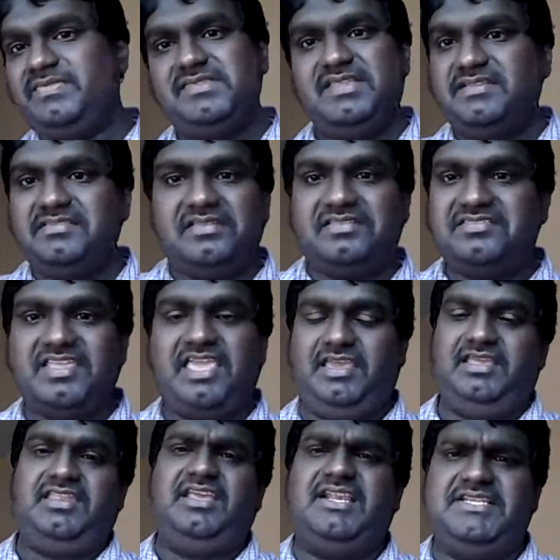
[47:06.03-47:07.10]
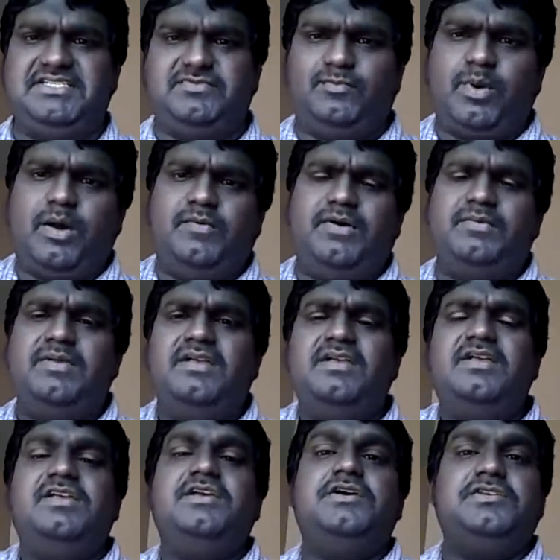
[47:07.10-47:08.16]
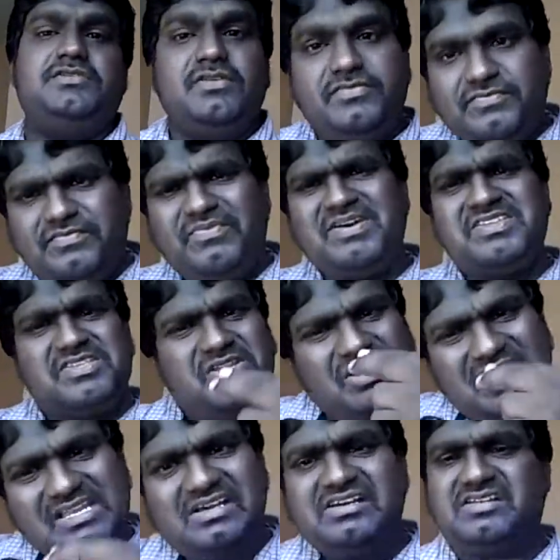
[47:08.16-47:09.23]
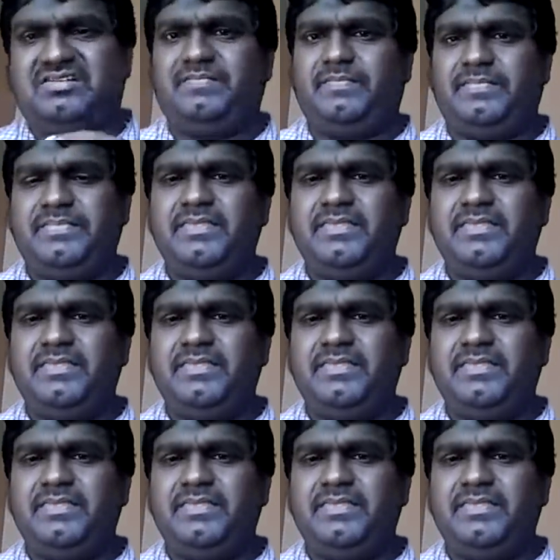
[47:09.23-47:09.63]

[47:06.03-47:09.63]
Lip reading: There's a saying in English proverb. So first you learn.